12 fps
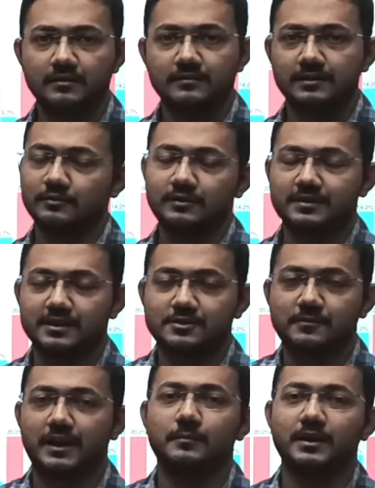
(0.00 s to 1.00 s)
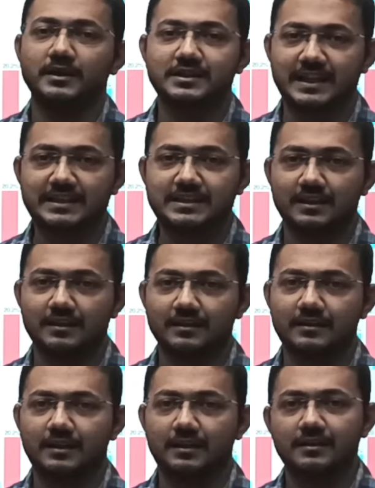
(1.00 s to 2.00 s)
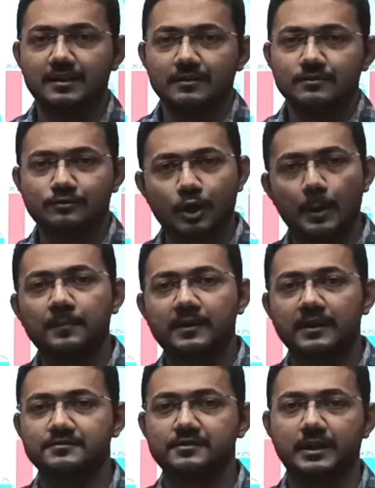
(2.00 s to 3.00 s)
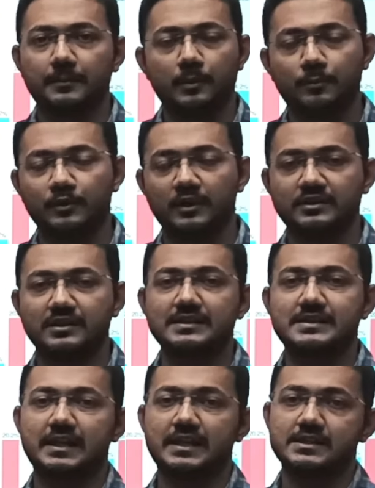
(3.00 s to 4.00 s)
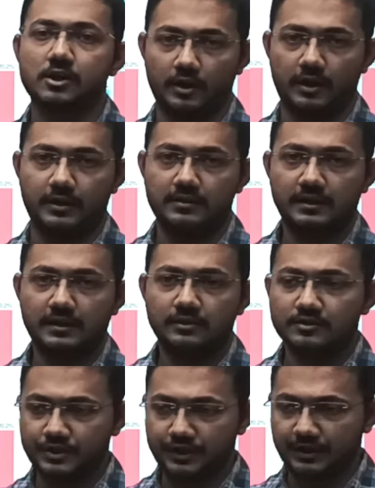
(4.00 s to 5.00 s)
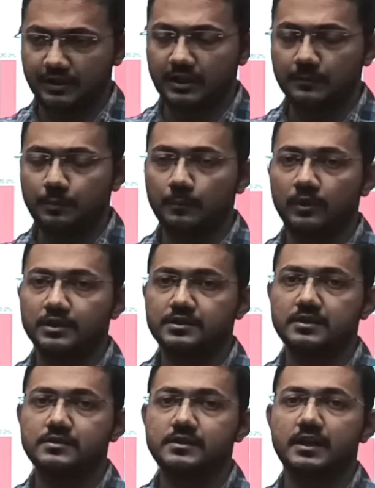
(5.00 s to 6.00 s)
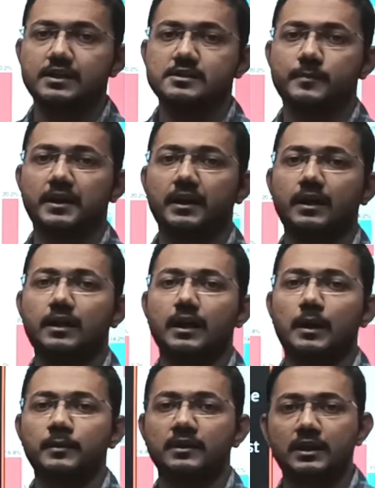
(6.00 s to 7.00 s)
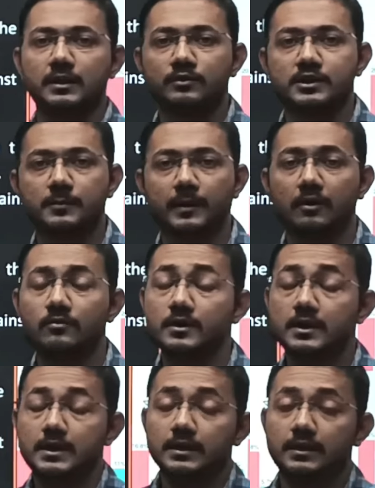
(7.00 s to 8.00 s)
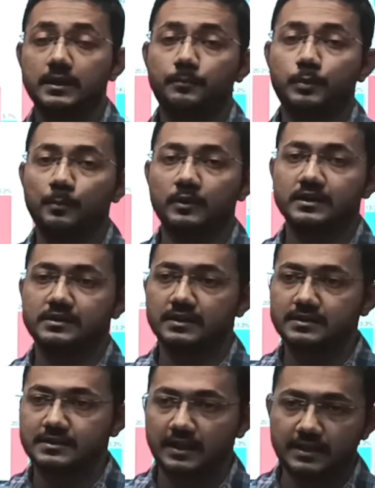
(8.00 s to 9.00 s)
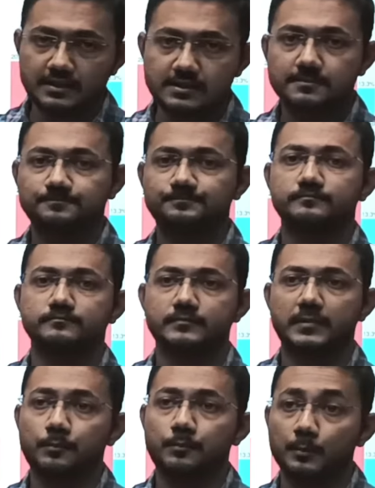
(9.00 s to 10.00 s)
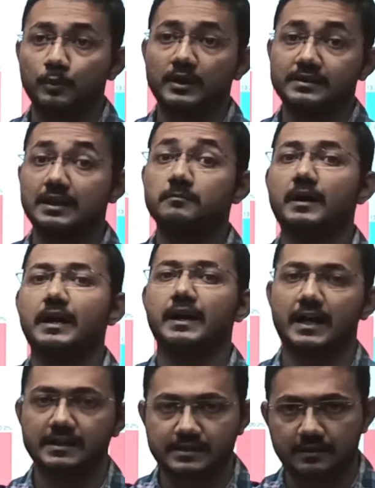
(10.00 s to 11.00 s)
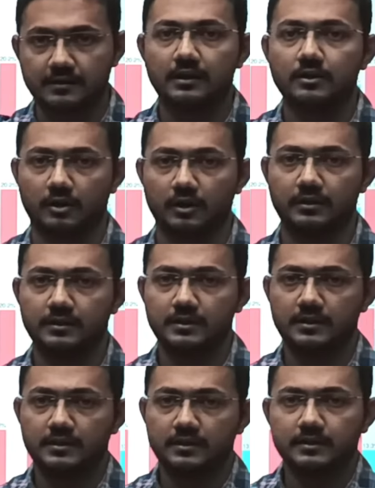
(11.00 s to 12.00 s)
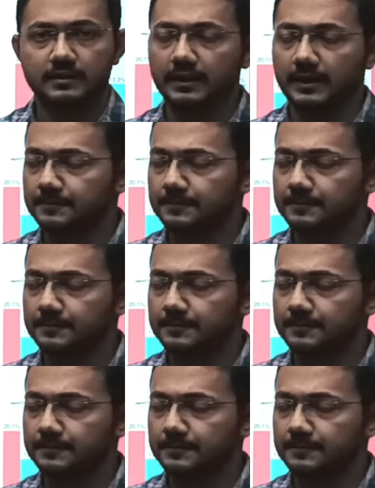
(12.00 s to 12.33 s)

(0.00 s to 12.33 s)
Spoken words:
Now this is very much natural ki sob country re population change hoy. So generally population change mane ami ki buji pao ki population change mane population barha generally hoy. Thik hai?